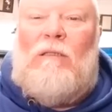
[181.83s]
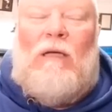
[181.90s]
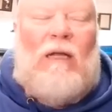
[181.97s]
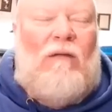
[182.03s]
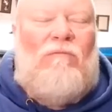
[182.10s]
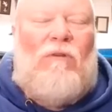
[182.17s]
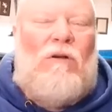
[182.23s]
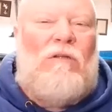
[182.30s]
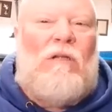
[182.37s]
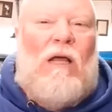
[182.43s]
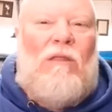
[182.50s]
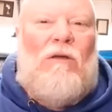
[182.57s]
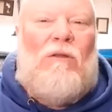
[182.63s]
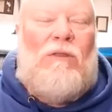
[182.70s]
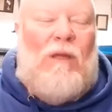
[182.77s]
And at first I
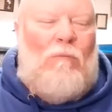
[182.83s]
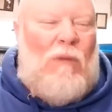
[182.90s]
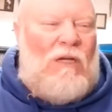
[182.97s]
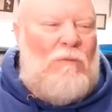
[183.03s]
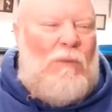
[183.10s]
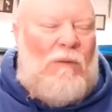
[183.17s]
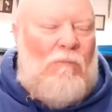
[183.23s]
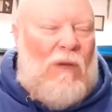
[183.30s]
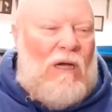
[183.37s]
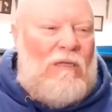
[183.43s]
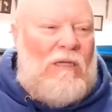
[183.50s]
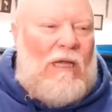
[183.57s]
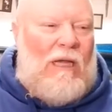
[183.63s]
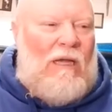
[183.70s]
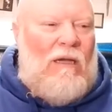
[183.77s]
thought they must be
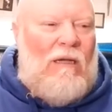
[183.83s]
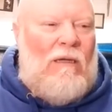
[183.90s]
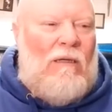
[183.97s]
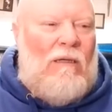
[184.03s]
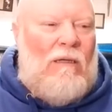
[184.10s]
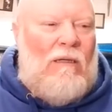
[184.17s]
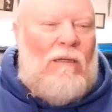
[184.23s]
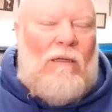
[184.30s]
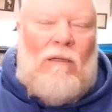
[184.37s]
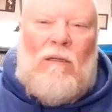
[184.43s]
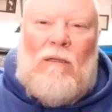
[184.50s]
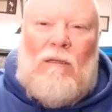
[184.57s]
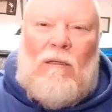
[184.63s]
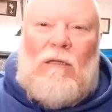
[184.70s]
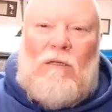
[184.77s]
musky,
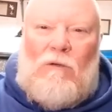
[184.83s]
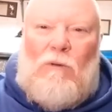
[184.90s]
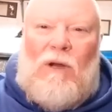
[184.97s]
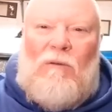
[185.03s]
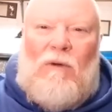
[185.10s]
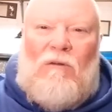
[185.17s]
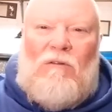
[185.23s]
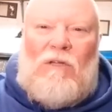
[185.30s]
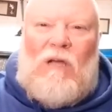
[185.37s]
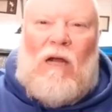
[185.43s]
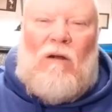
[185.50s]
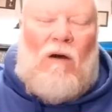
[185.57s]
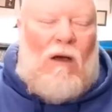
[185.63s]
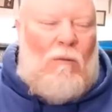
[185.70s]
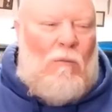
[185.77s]
because Green River's got
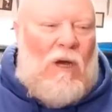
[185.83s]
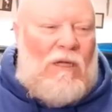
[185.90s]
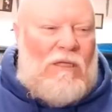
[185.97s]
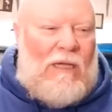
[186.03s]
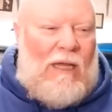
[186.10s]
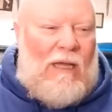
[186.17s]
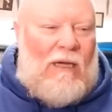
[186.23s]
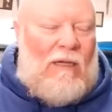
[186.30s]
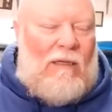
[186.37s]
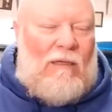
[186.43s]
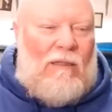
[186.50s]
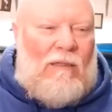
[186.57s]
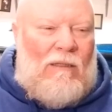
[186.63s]
a lot of musky in it.